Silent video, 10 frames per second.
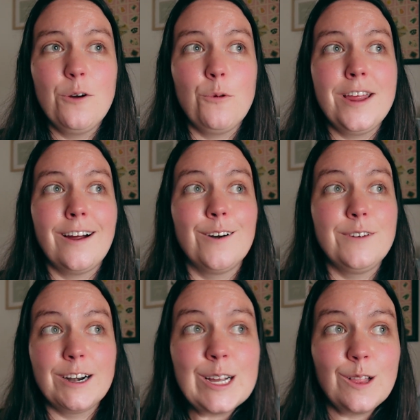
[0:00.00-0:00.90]
We are
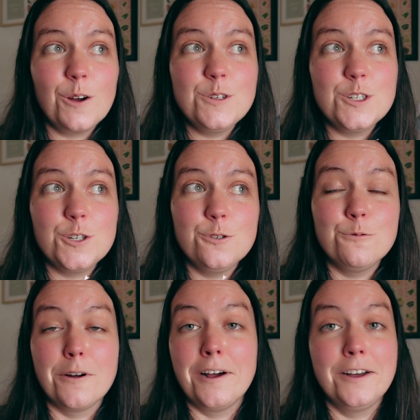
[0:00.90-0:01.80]
very close to
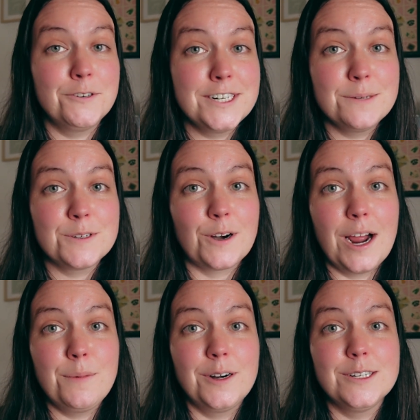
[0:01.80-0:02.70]
100
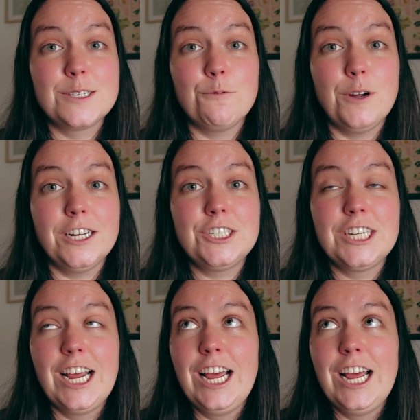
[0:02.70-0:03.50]
subscribers, which